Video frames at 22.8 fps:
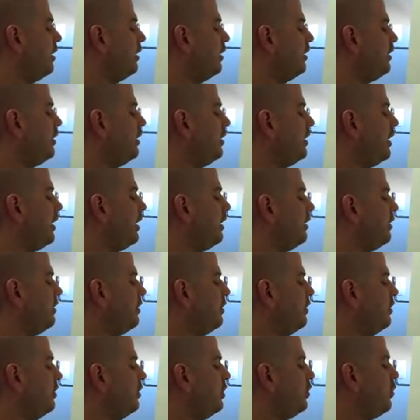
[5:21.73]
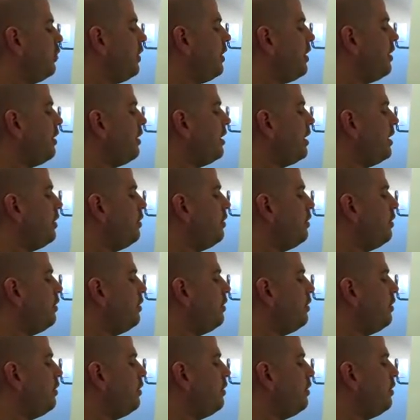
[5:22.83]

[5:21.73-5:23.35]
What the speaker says: 6 squared